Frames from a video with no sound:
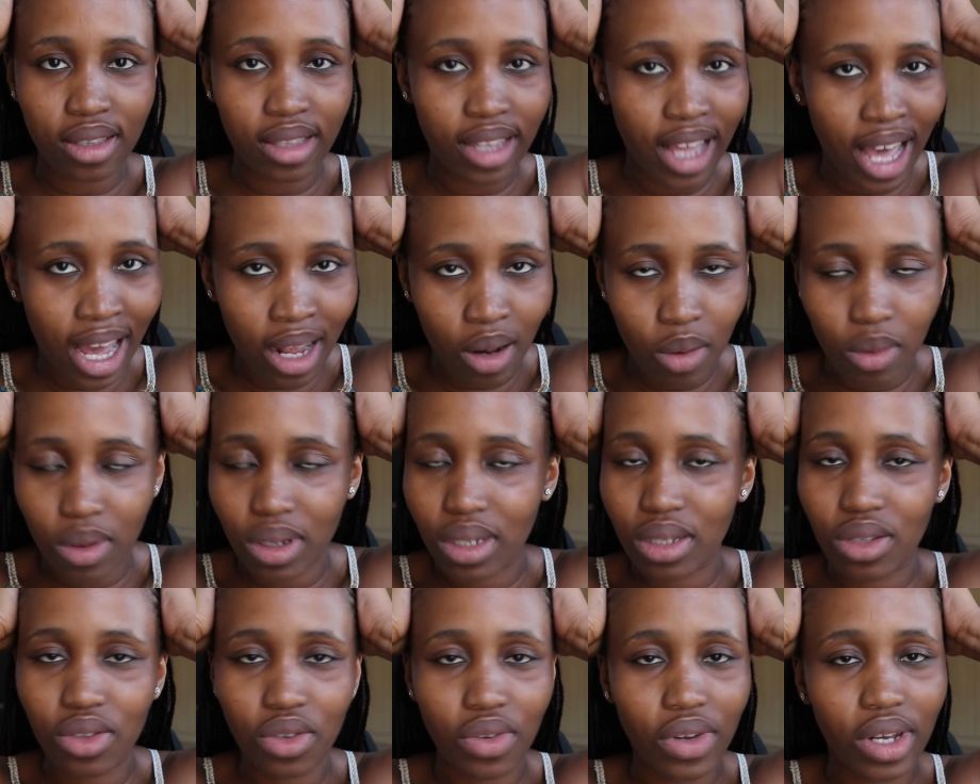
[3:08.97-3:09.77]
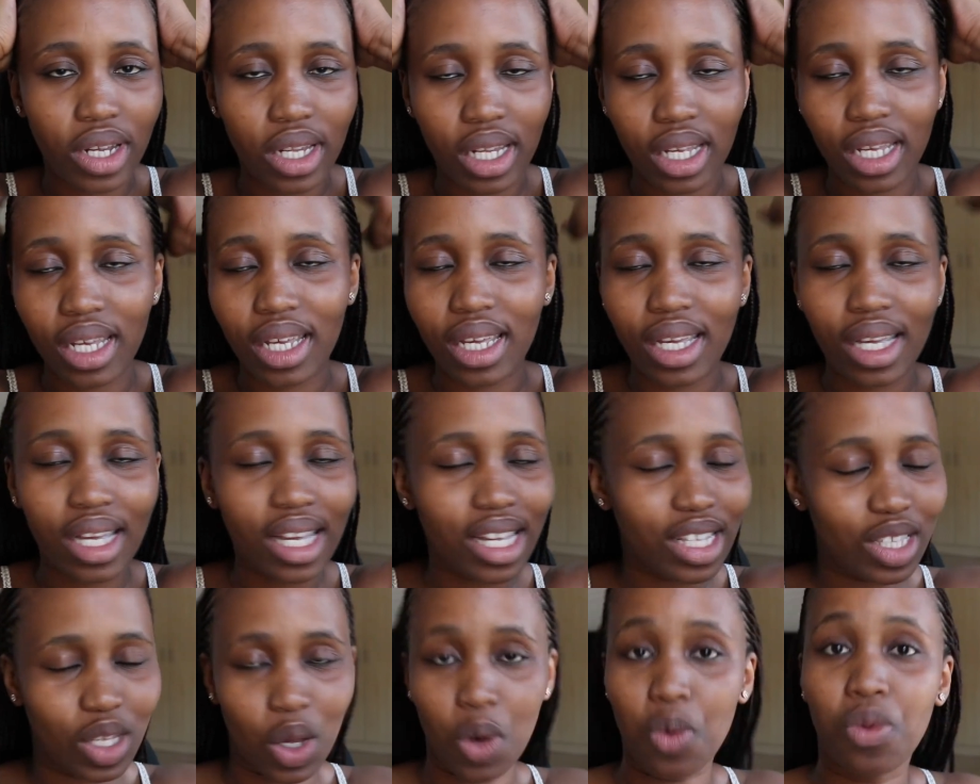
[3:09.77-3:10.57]
That was already
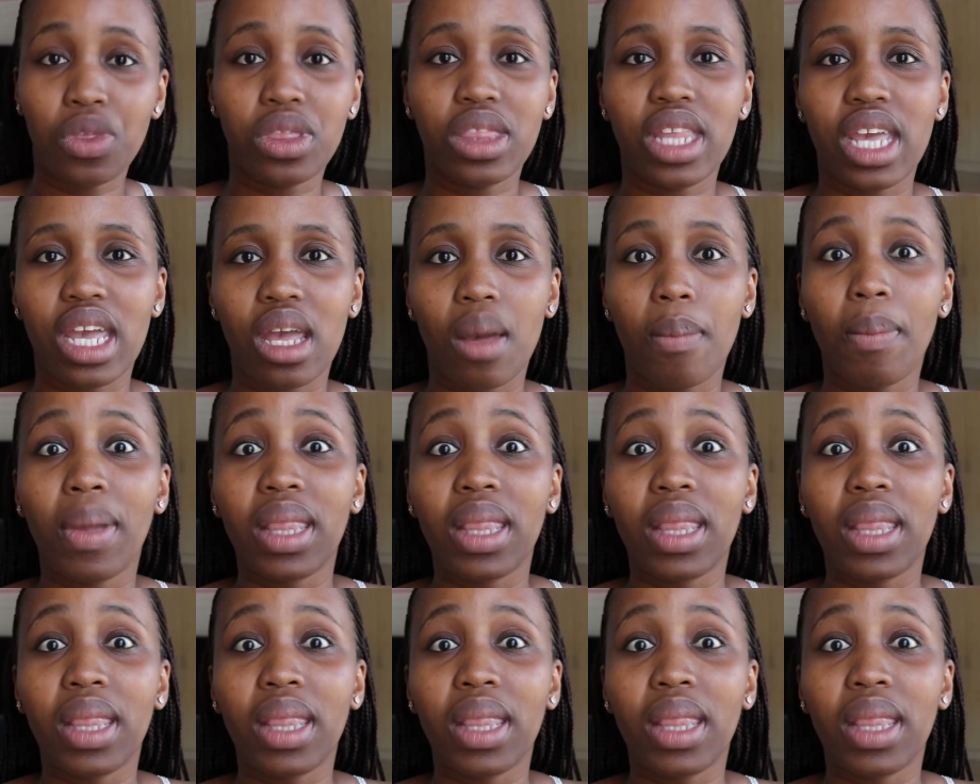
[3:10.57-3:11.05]
its own thing.